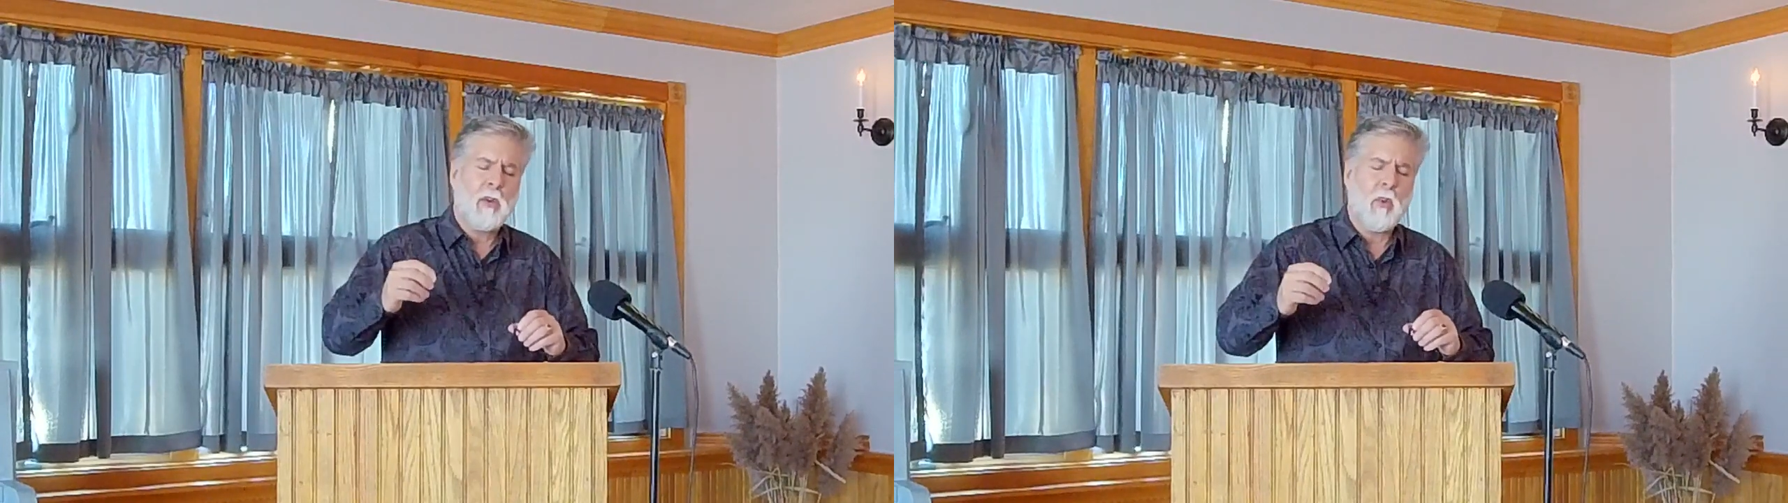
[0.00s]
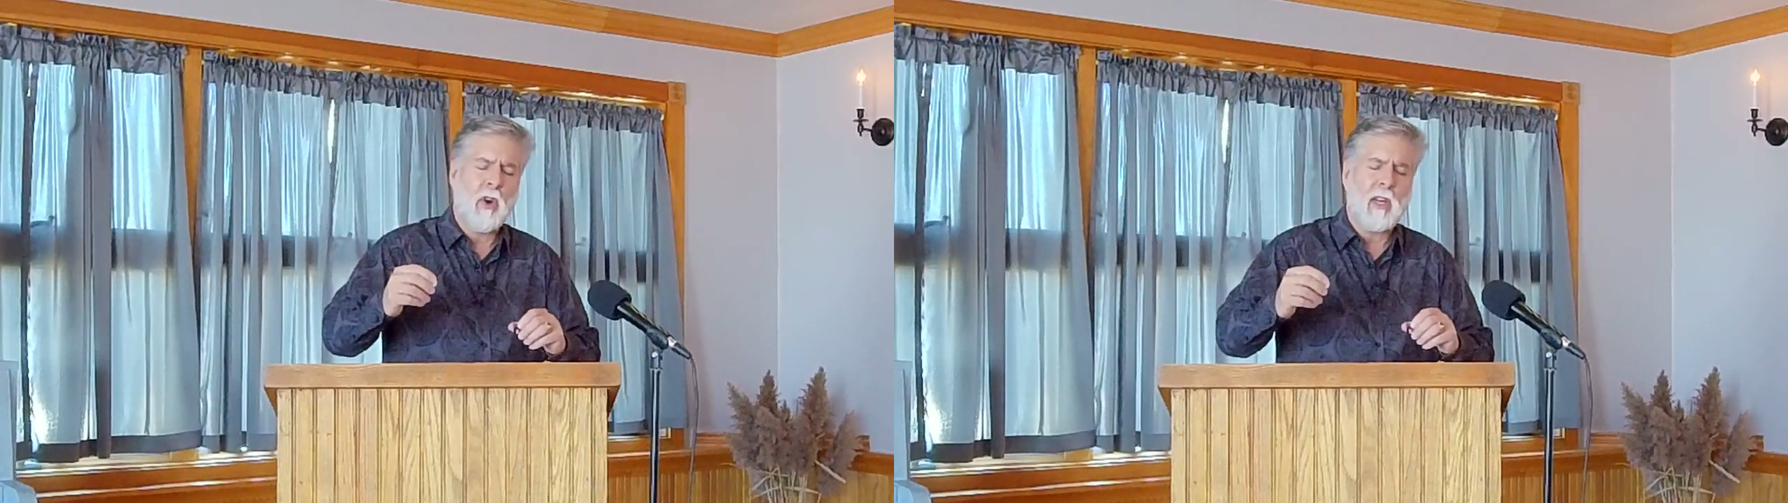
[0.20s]

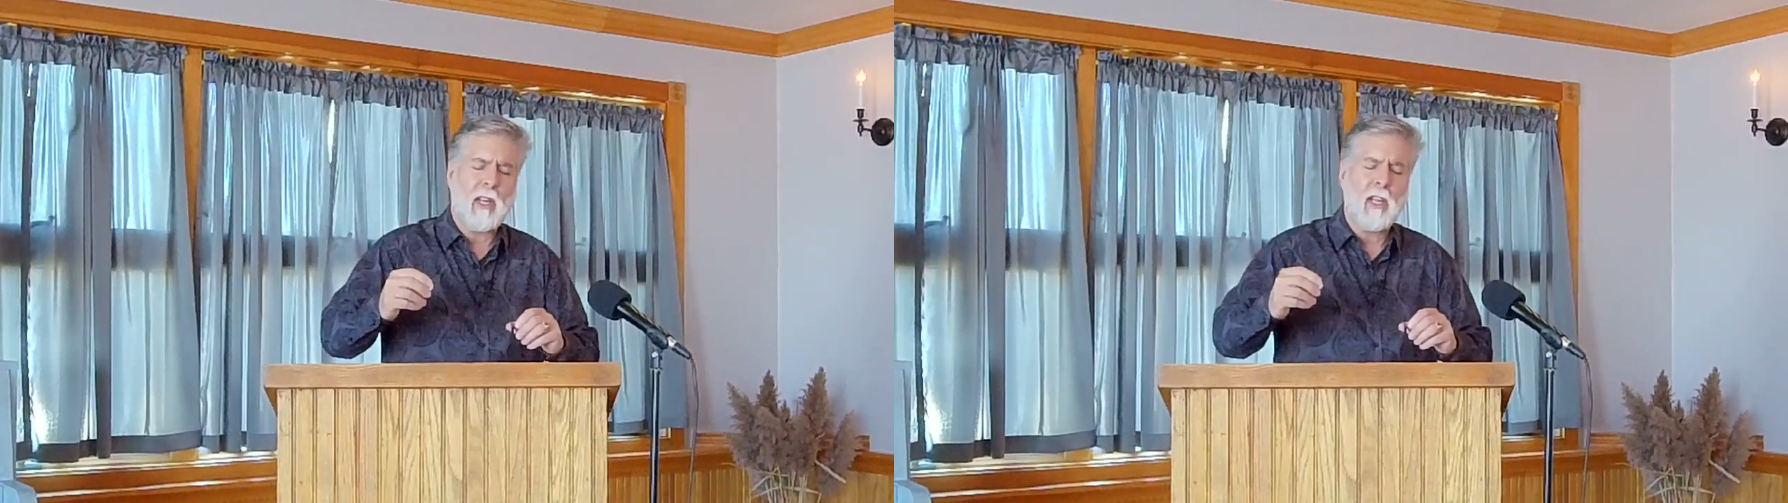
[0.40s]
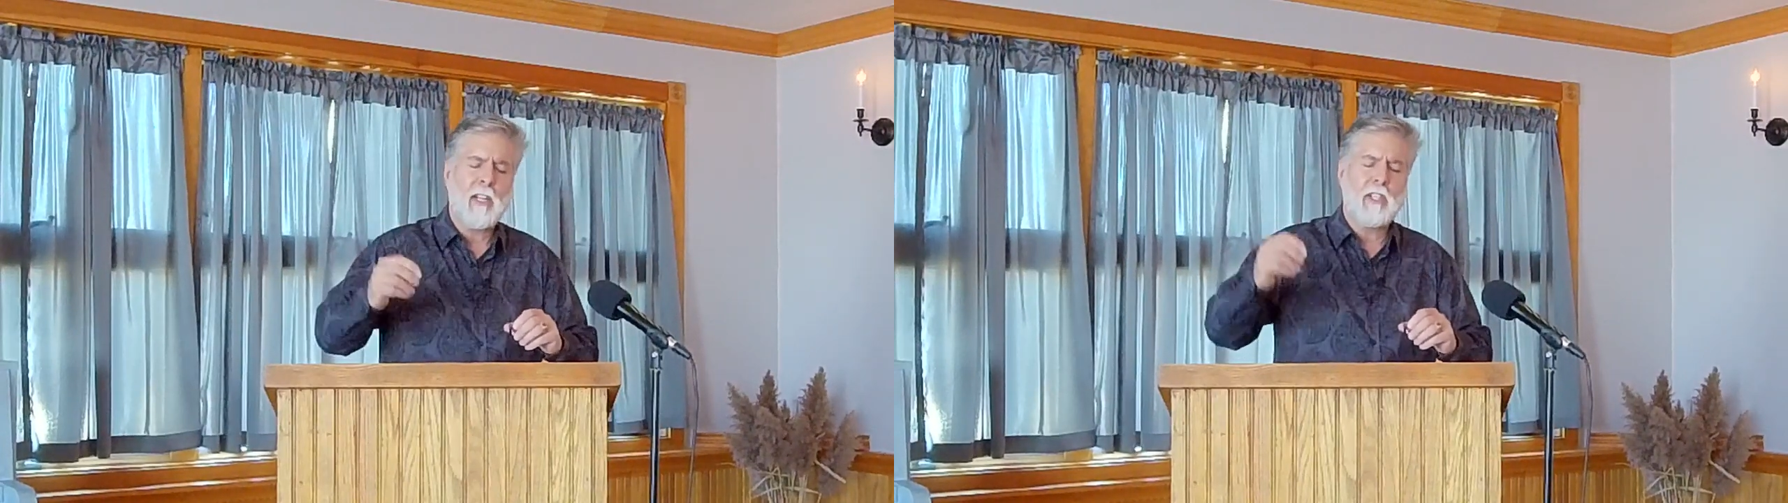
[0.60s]

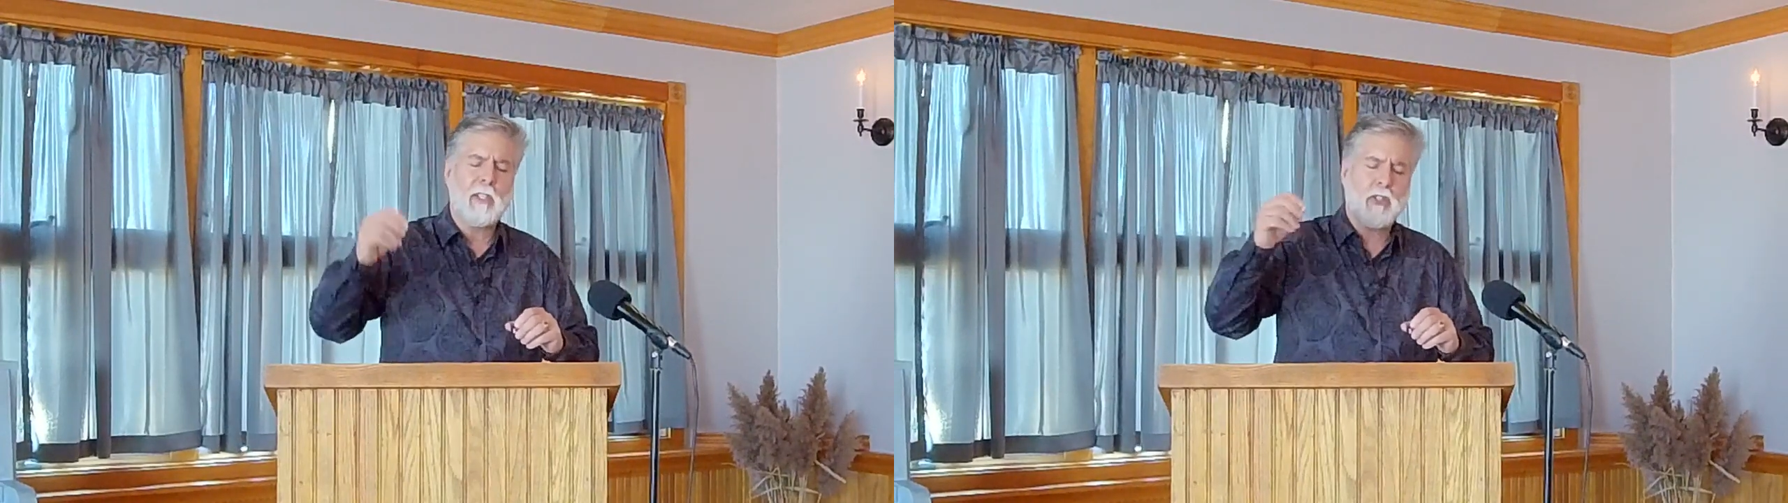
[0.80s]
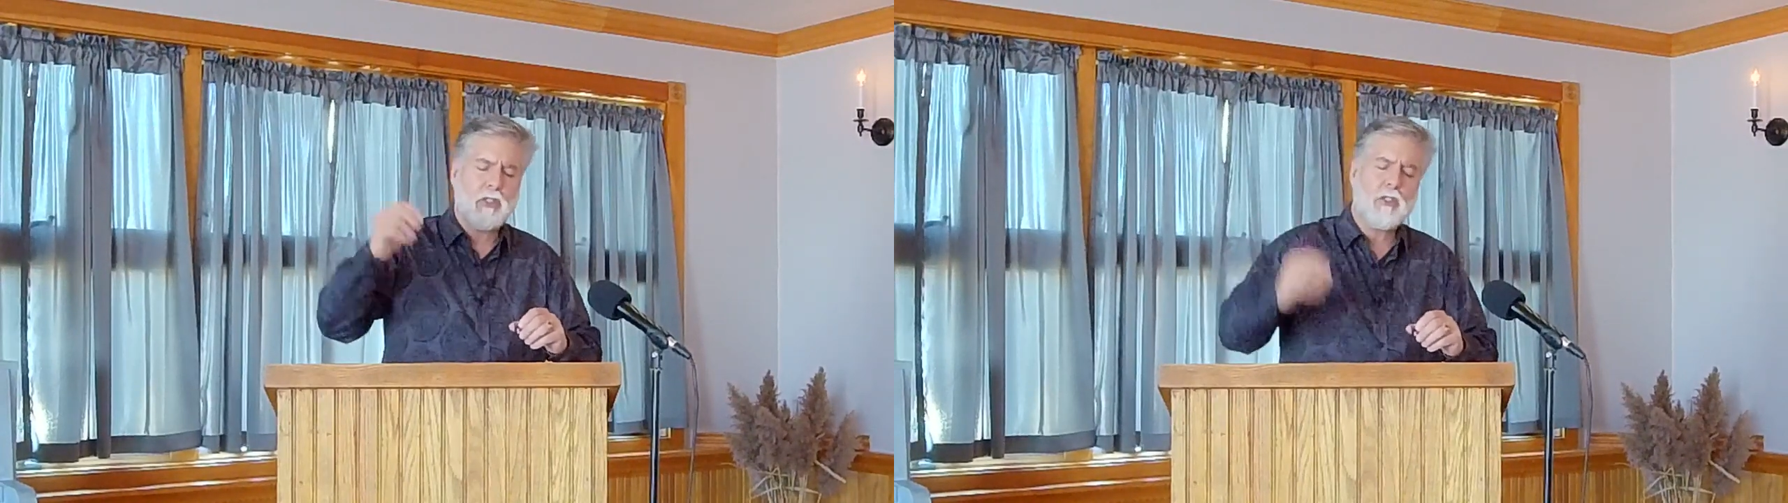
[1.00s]
working to
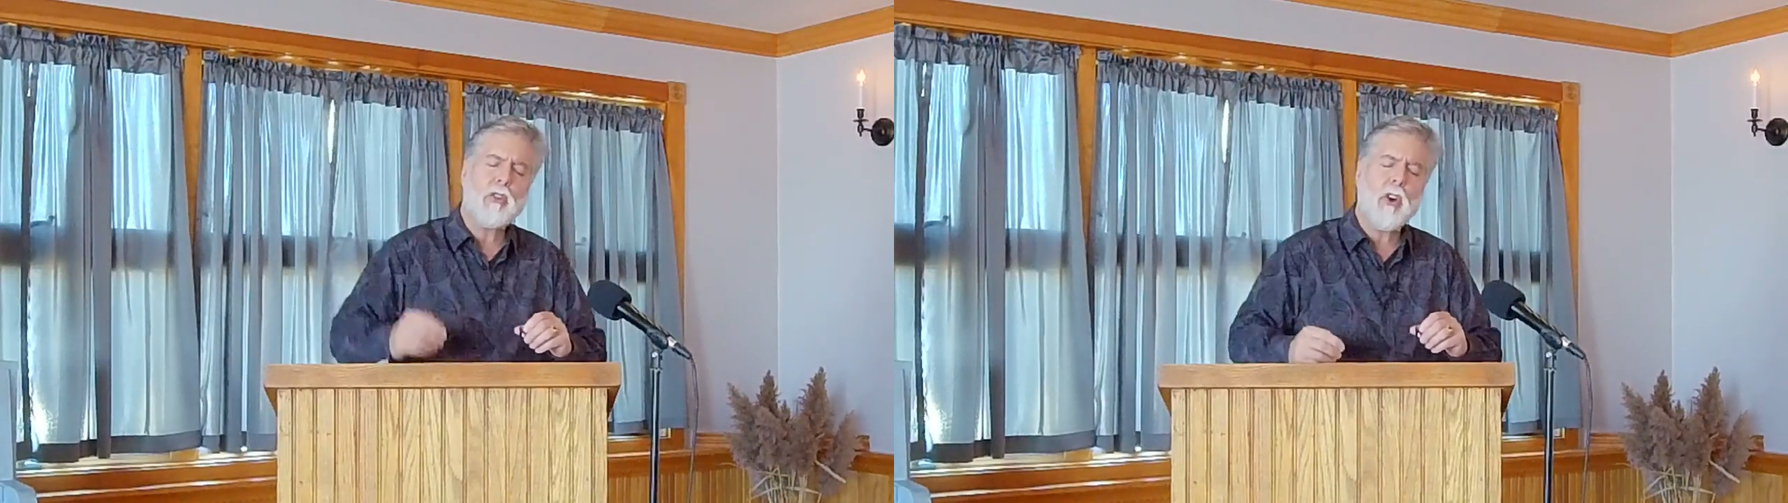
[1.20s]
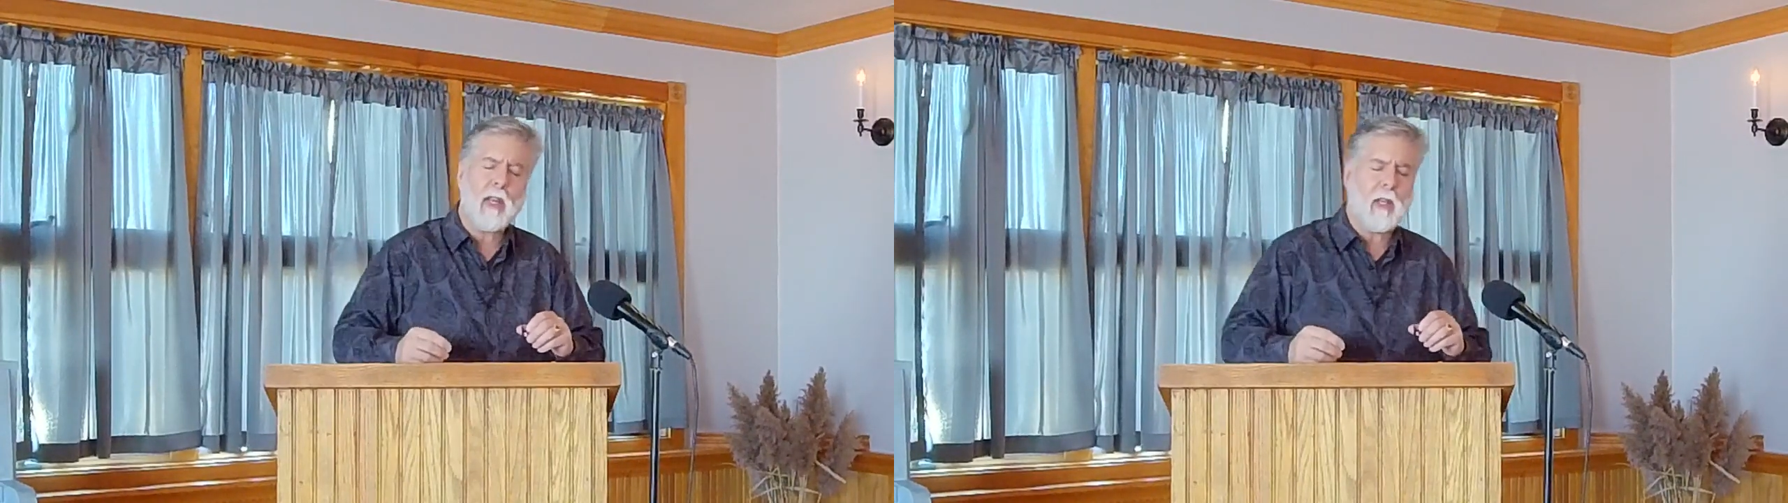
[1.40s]

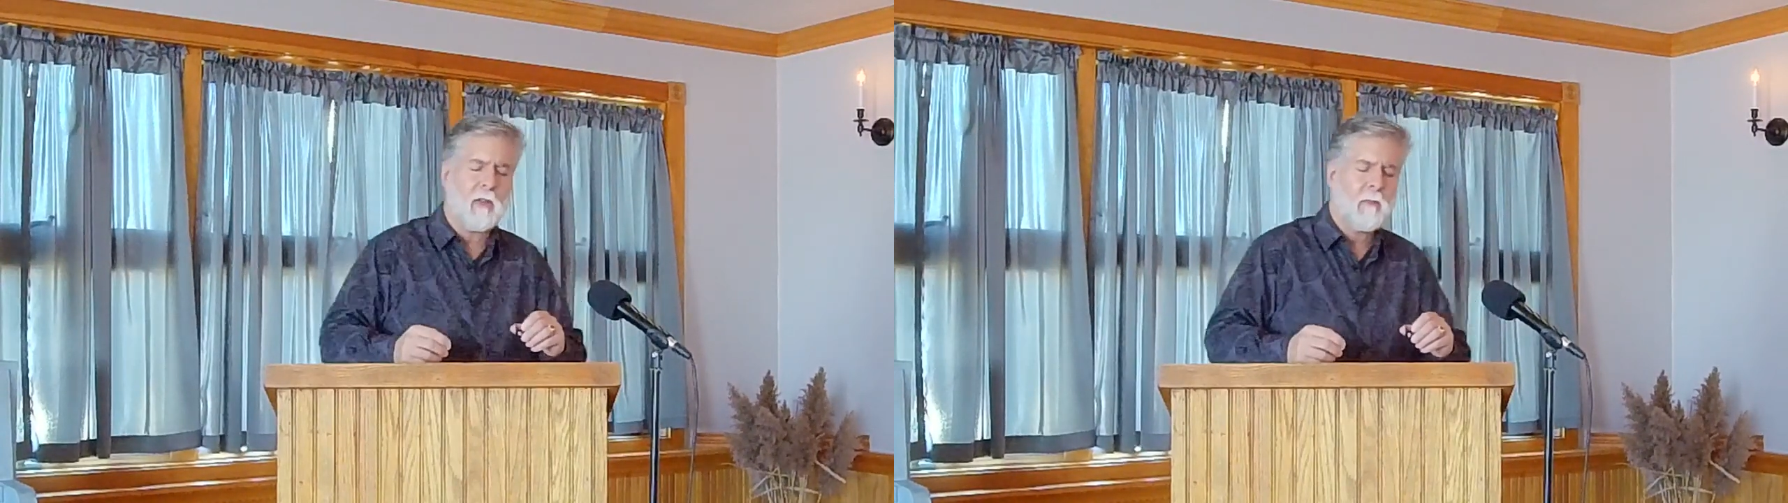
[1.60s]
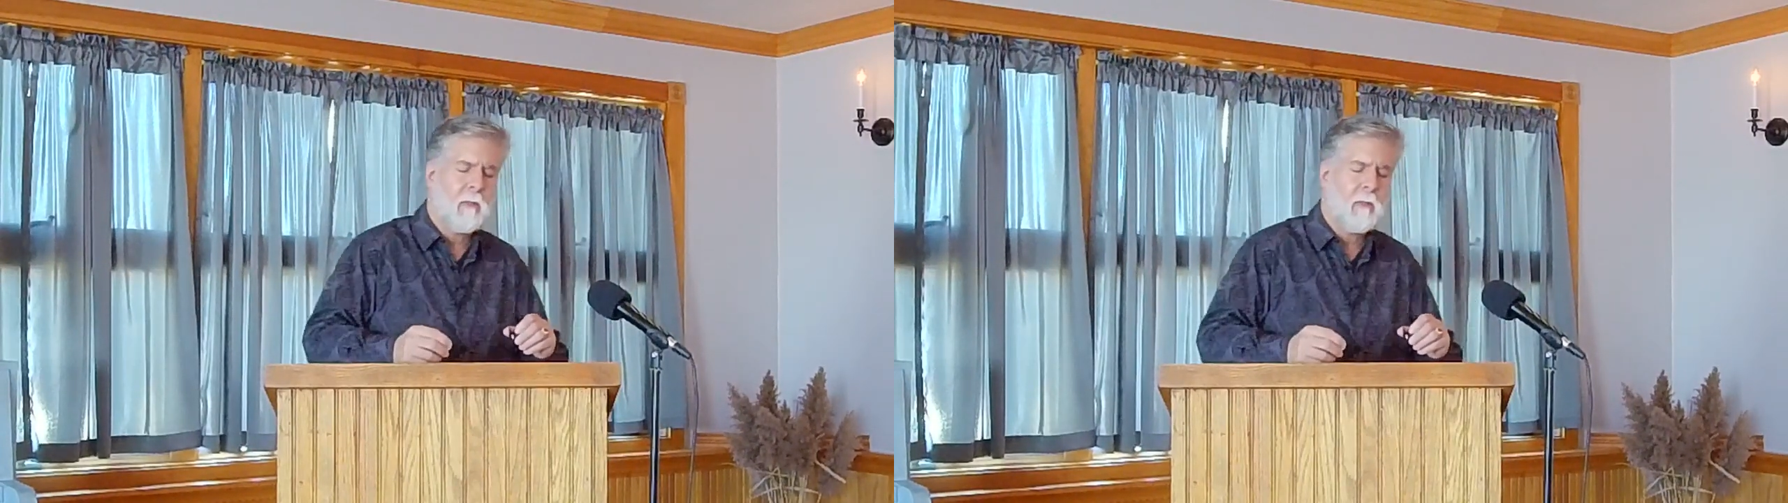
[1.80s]
destroy it.